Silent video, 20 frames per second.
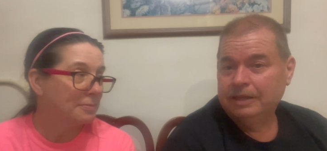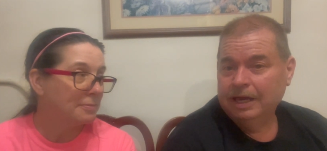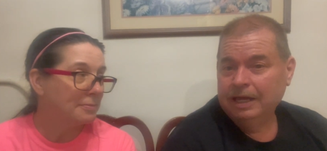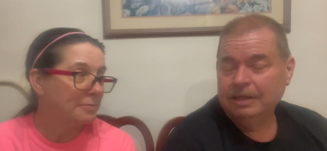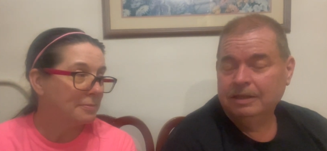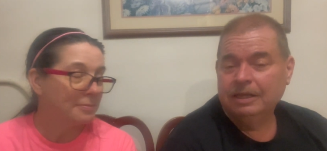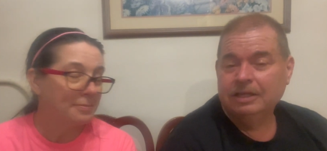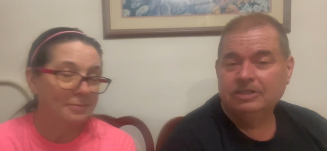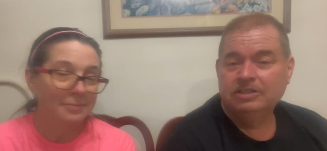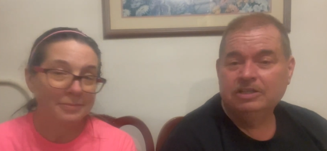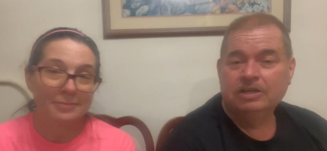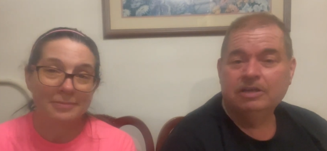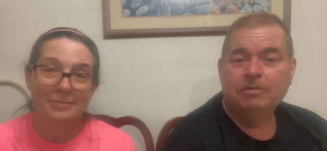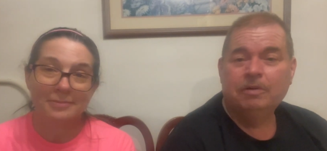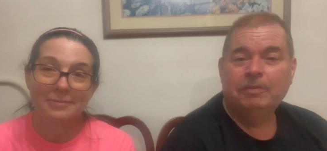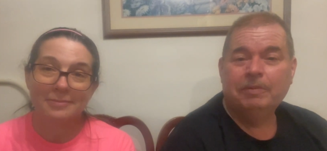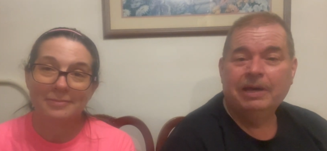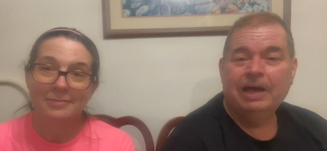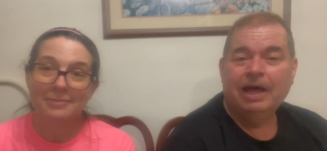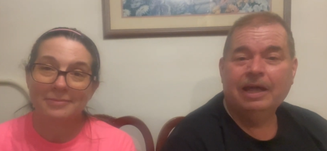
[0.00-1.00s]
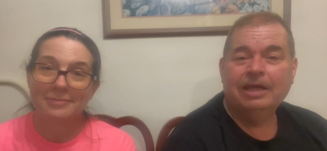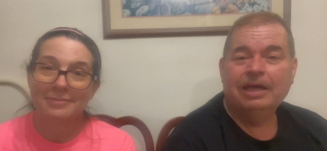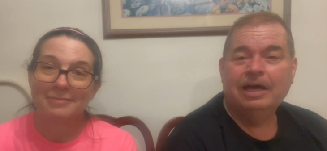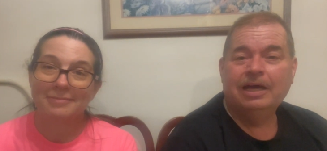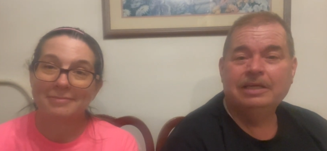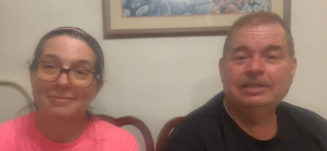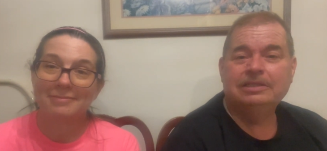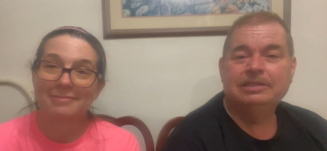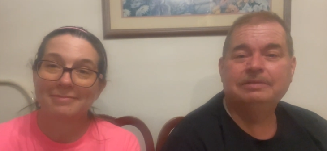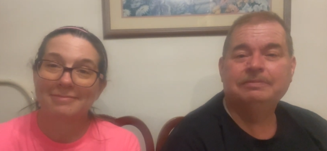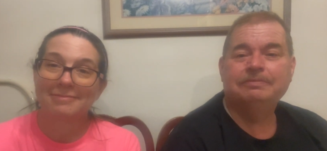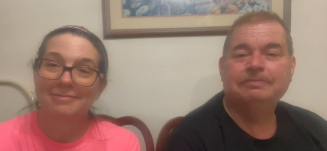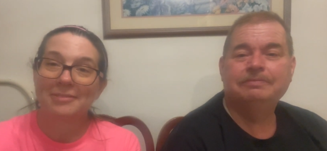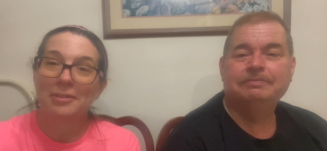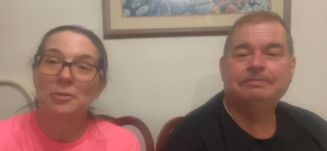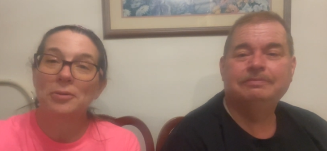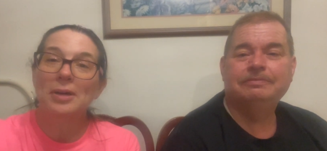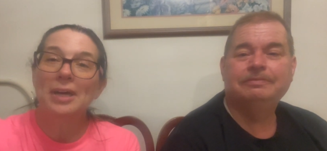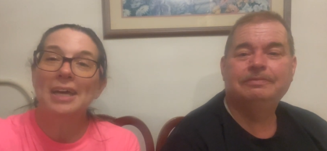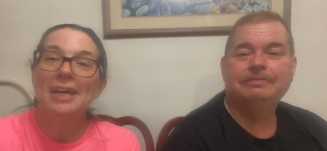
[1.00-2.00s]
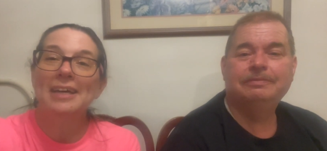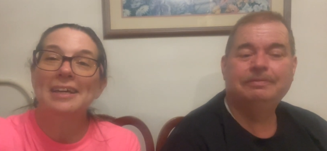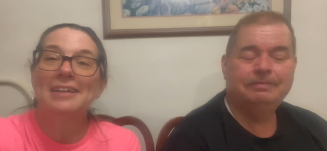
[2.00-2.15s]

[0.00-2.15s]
Speaker 1: let's show you what we got, guys. Okay.